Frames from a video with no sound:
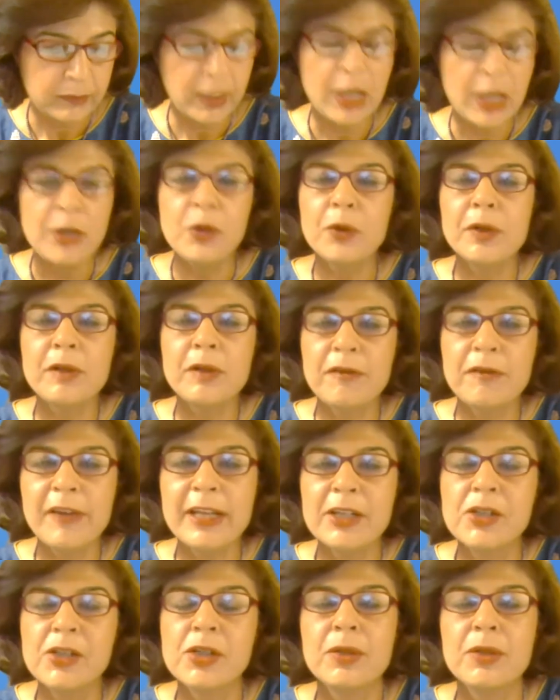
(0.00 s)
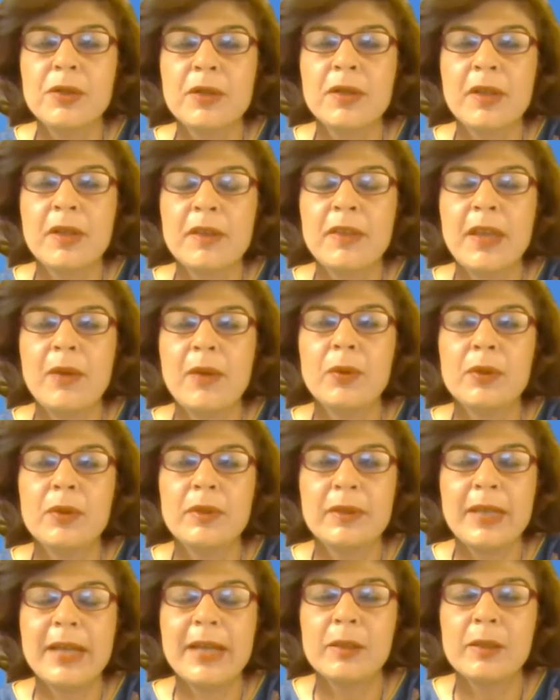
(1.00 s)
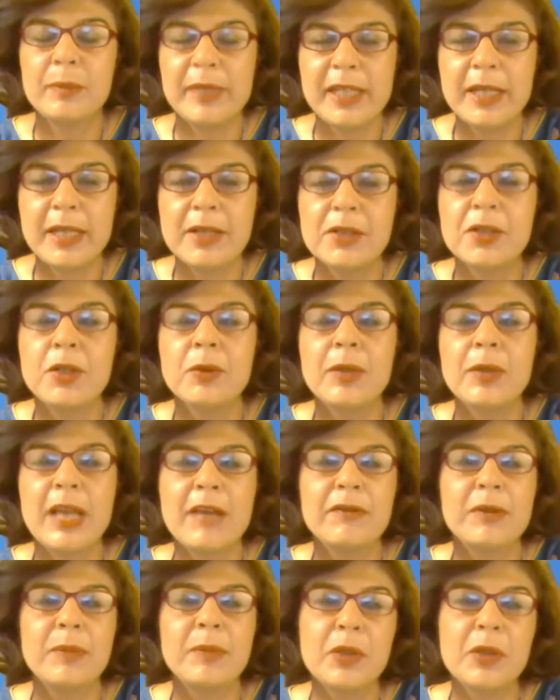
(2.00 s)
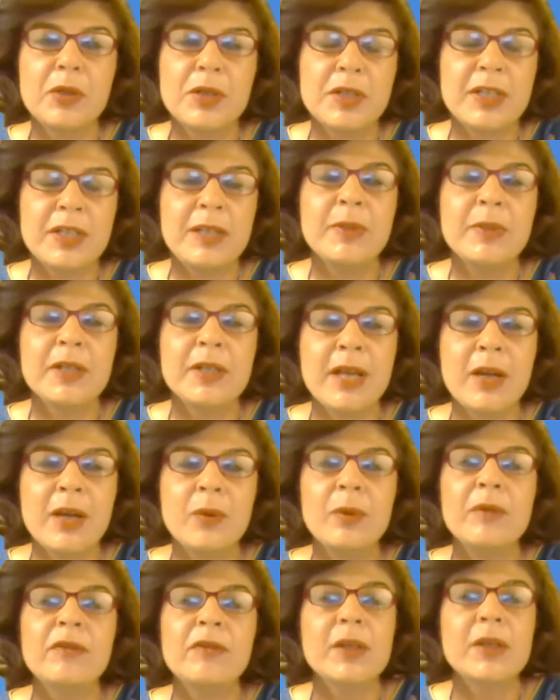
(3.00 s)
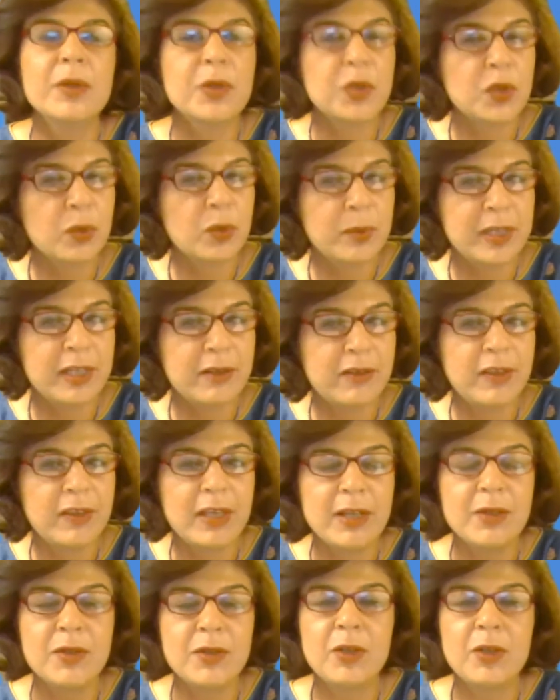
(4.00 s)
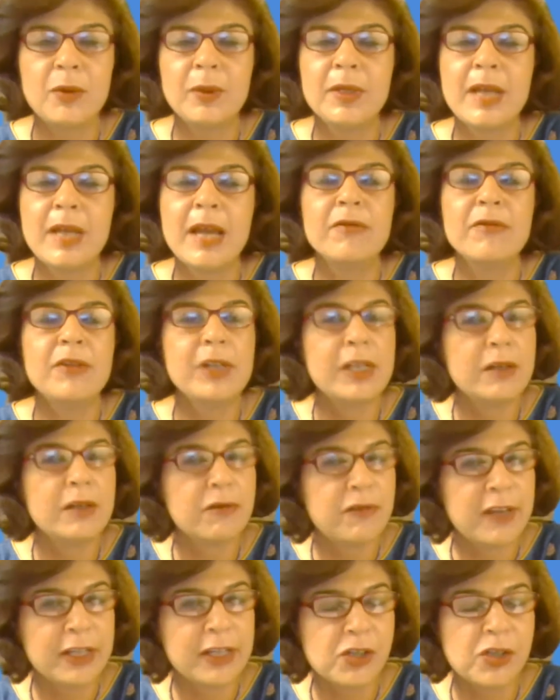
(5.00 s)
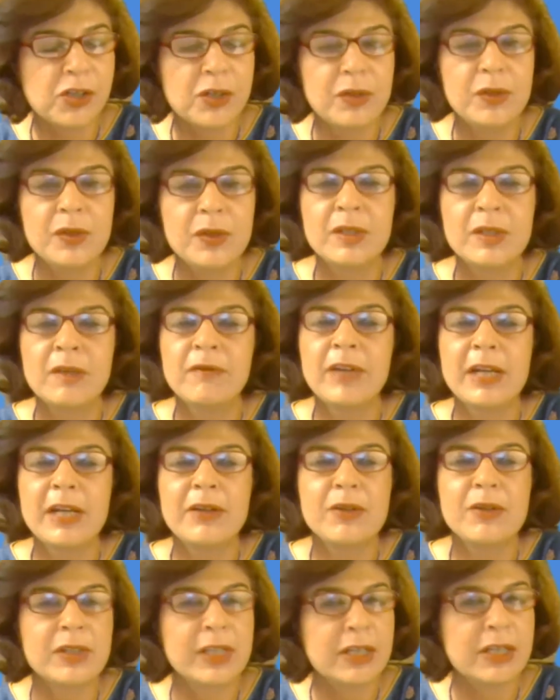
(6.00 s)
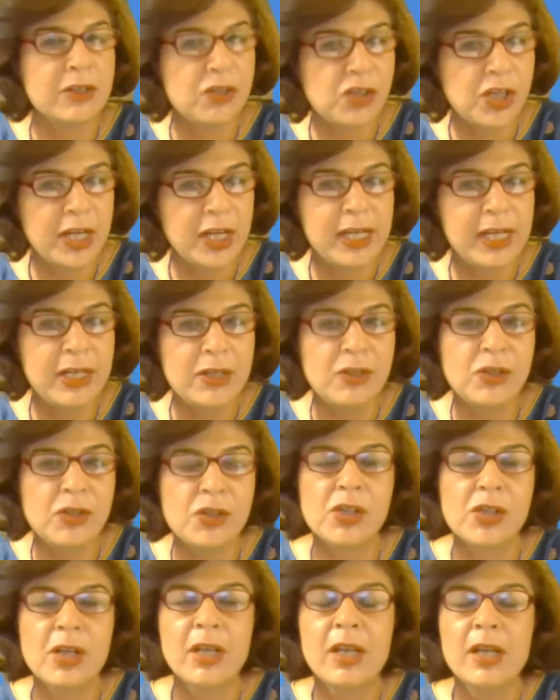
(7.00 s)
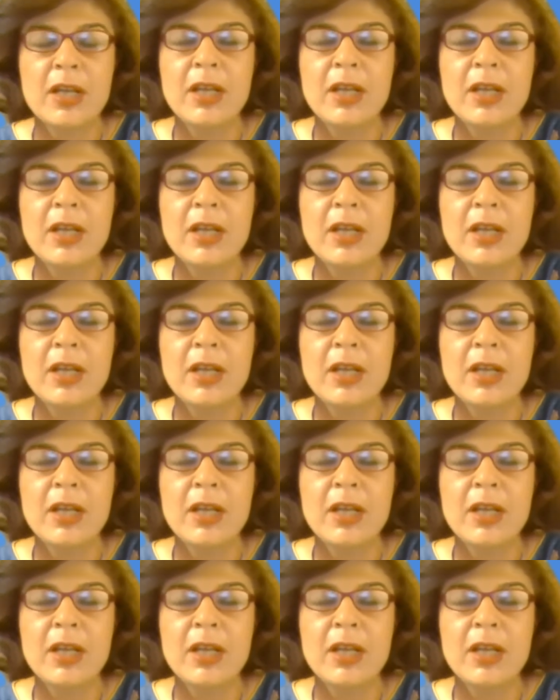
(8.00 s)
your infection, that'll be it. You'll have immunity. But now we've learned so many things. You can have reinfections. The virus can change.